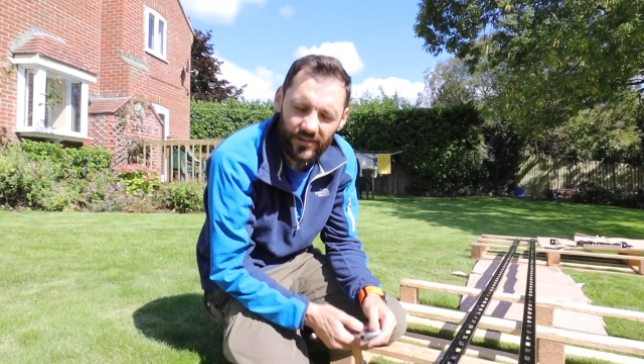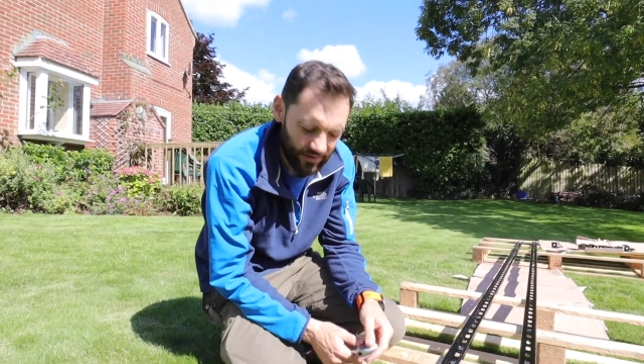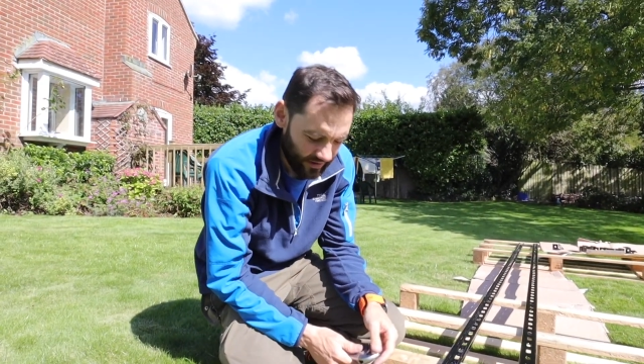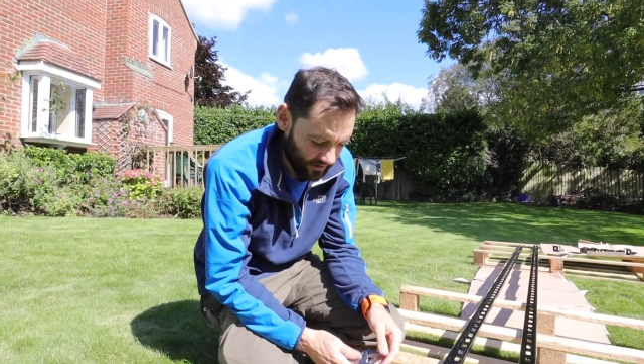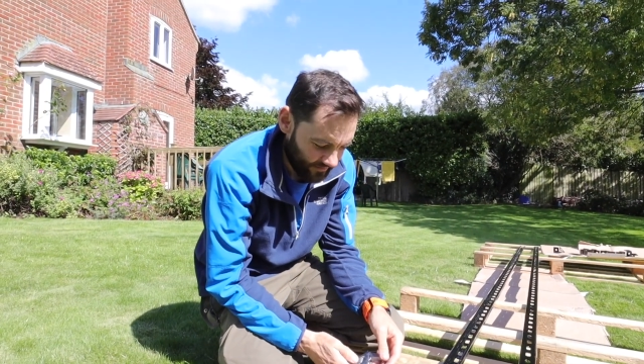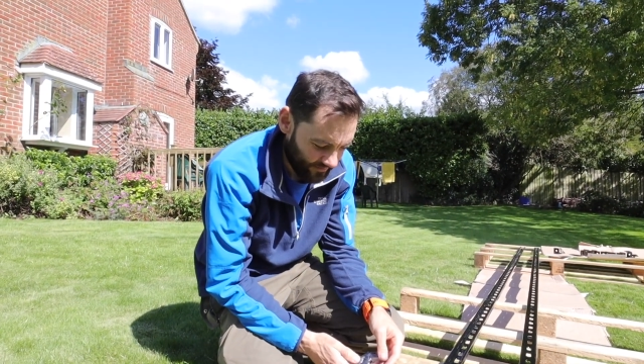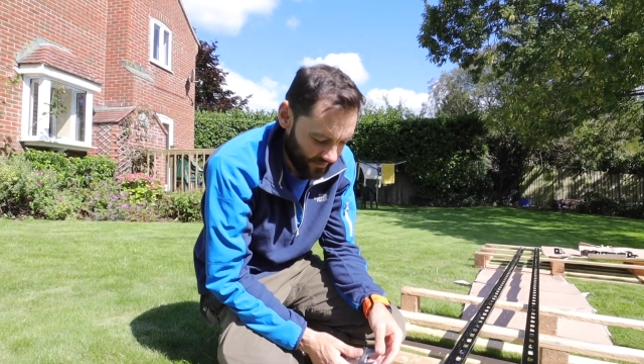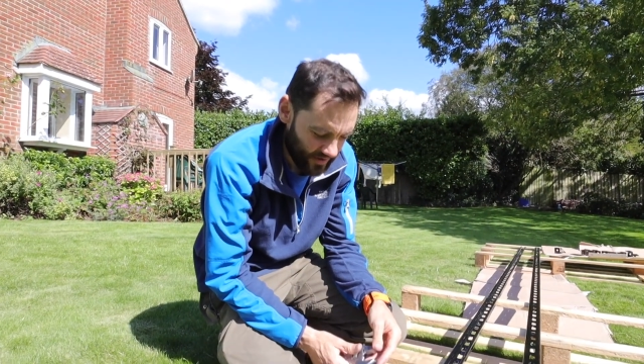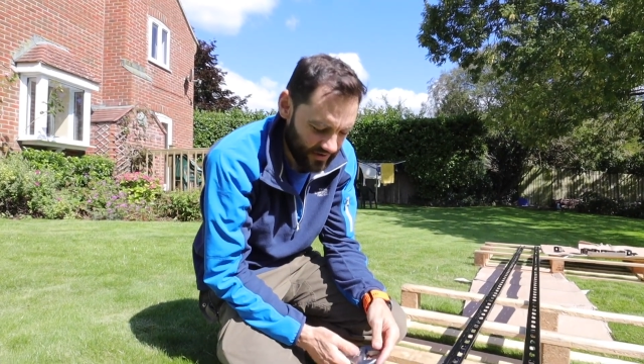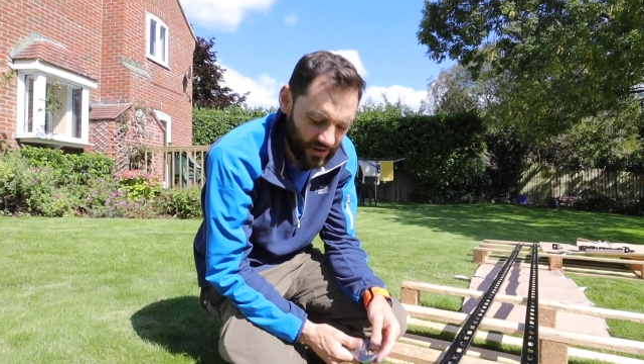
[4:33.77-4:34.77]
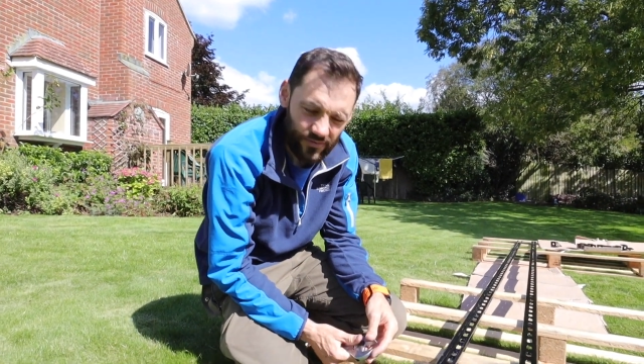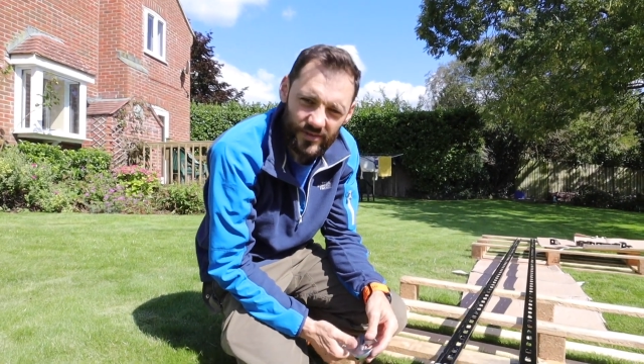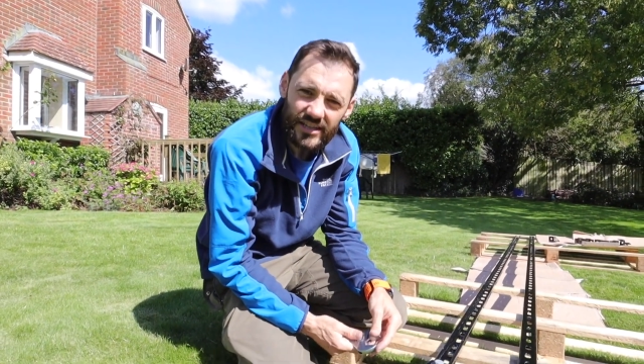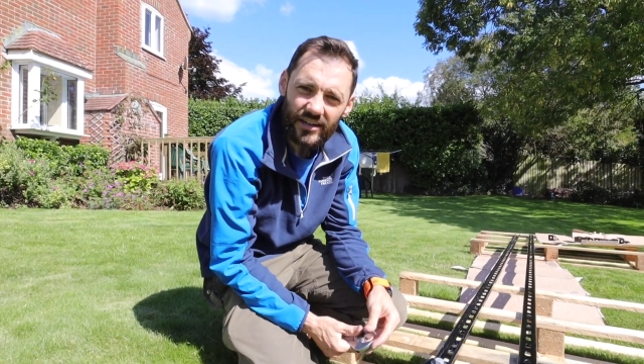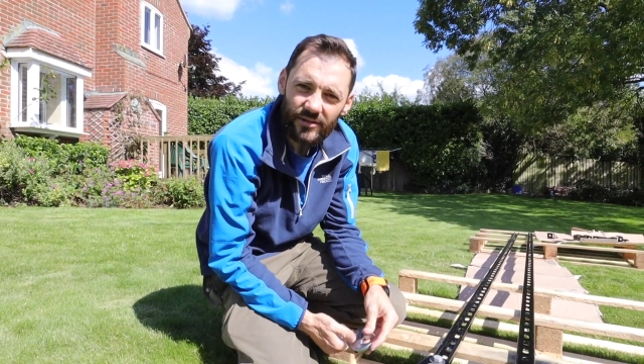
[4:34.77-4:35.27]
on the motorhome
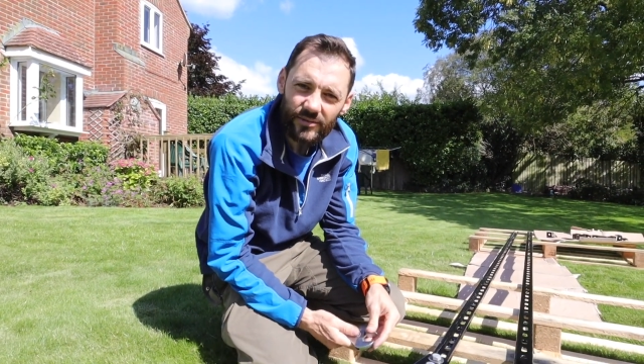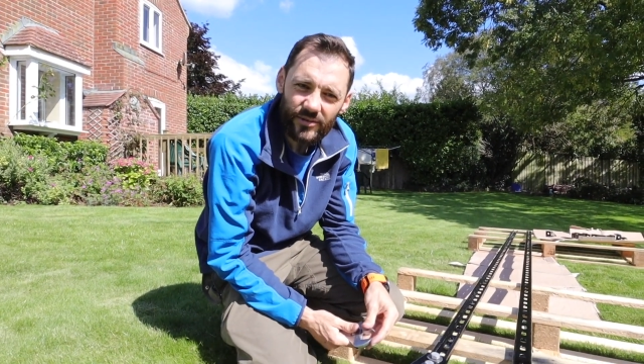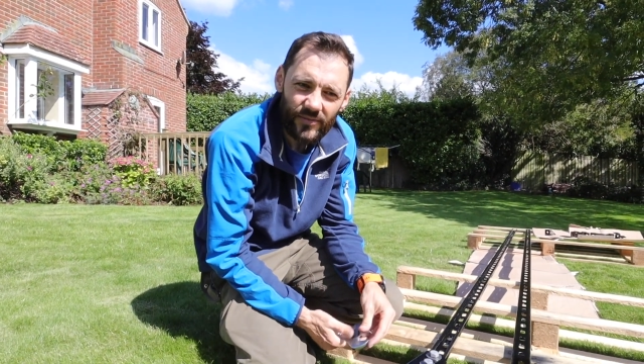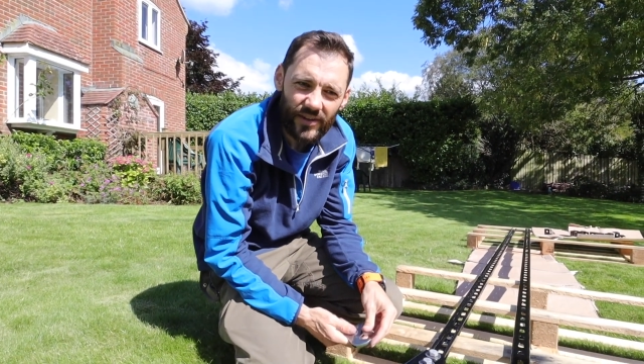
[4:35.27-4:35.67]
was terrible,